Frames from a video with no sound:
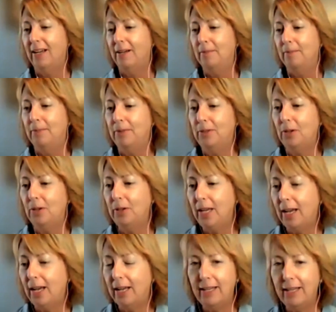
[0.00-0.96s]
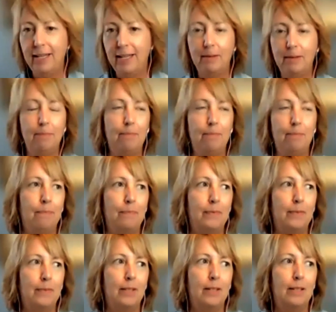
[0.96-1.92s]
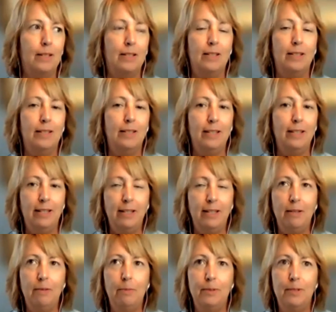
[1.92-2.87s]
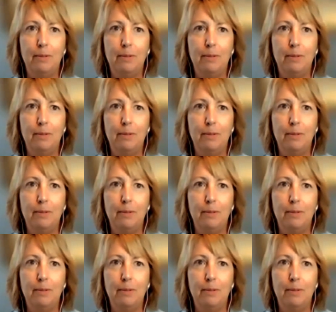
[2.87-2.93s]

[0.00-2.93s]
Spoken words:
So yeah, he was